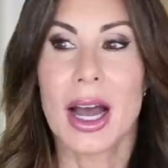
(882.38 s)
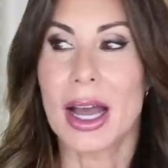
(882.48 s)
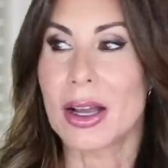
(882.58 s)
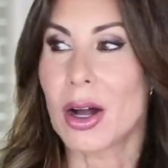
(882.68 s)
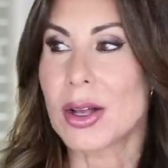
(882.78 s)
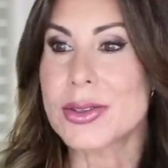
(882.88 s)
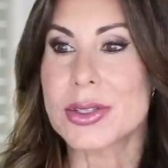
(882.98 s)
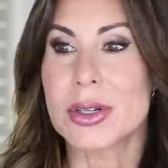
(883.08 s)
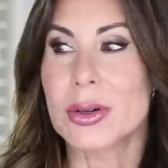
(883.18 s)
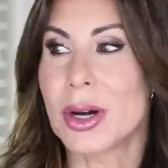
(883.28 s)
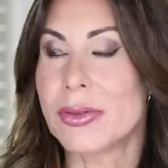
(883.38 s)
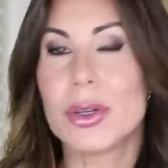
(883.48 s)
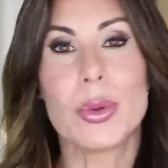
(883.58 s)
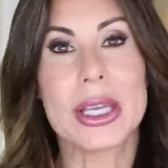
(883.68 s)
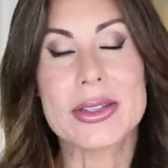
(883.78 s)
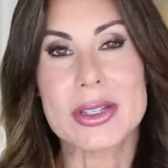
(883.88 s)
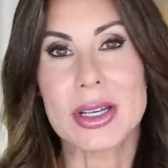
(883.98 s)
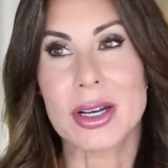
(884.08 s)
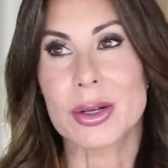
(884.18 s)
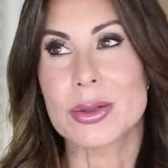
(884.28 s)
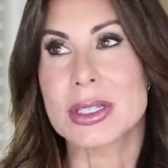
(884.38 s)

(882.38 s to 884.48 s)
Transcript: I also, a few weeks ago,